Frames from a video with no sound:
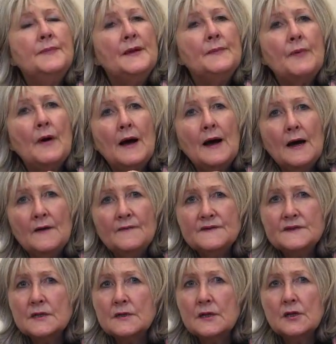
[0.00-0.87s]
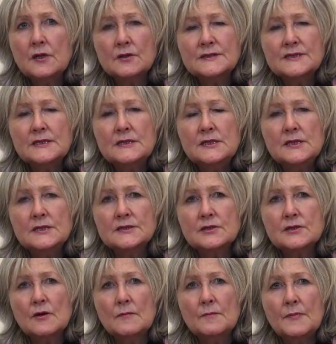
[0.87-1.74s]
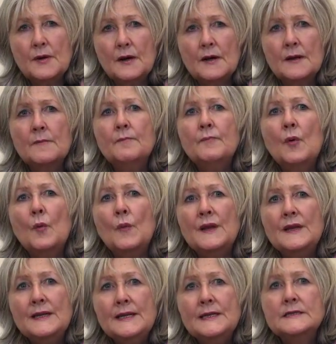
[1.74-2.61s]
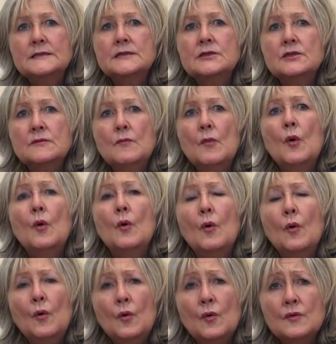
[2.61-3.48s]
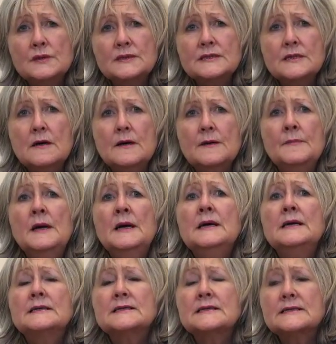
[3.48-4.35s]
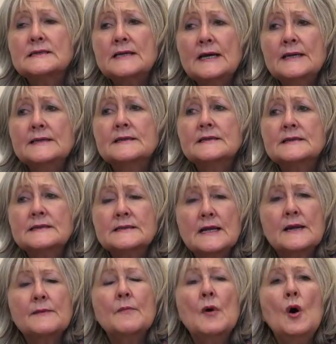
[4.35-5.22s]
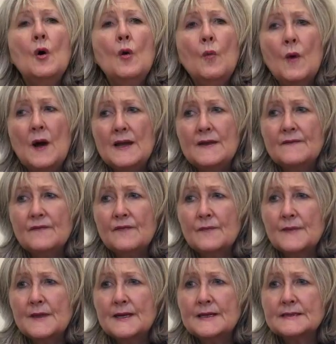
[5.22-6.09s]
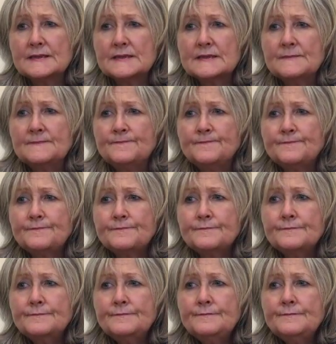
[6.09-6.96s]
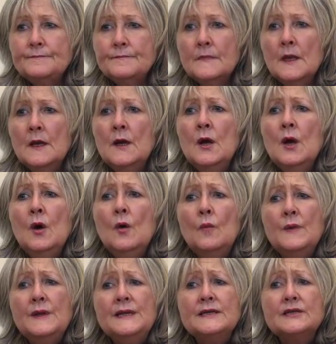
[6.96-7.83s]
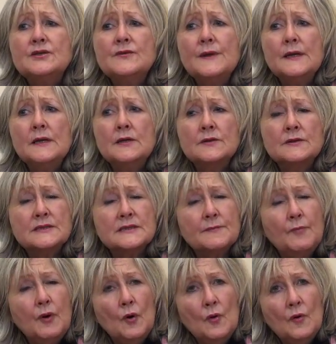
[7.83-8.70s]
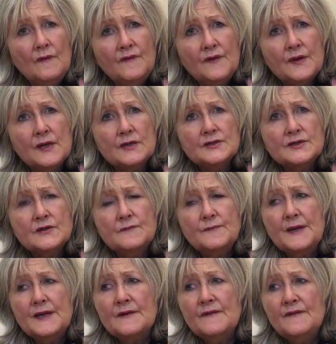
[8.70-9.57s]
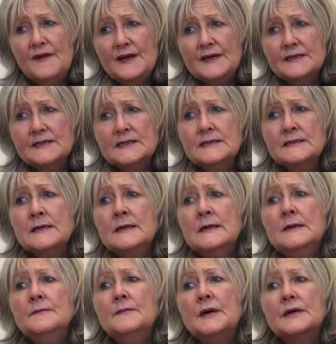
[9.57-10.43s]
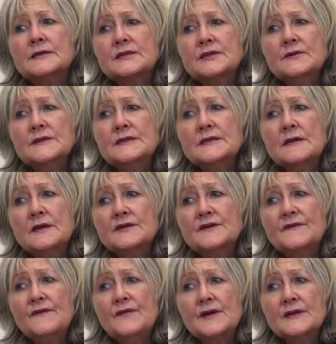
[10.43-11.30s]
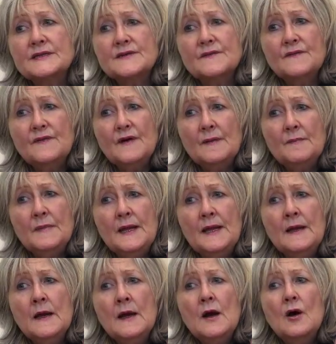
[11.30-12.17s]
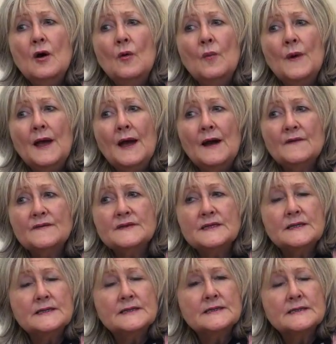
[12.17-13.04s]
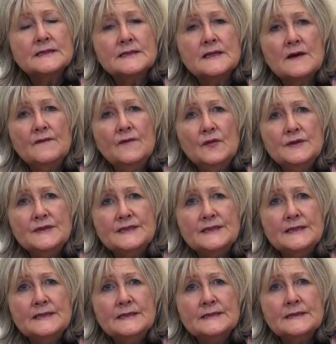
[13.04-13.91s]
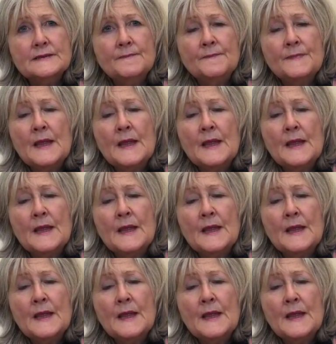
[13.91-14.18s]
people have done a lot in years gone by, but we need to do more all the time to take the stigma away from this. We need to include support for those who've been affected by suicide of friends and family, and we have to listen to their voices.